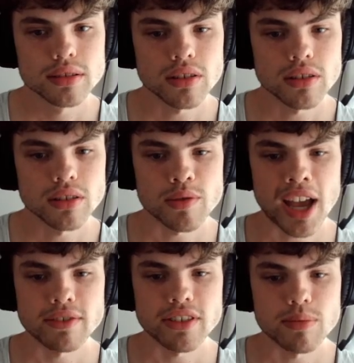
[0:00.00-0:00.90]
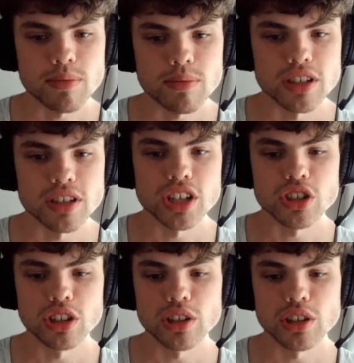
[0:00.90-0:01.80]
Also, half-track puts an
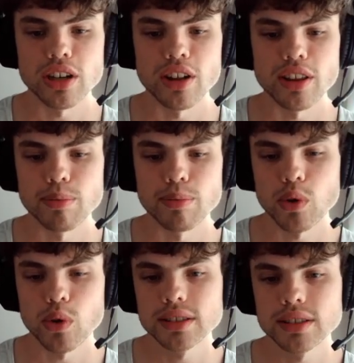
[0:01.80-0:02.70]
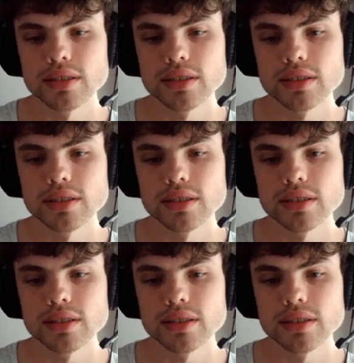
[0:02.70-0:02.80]
additional unit on the board.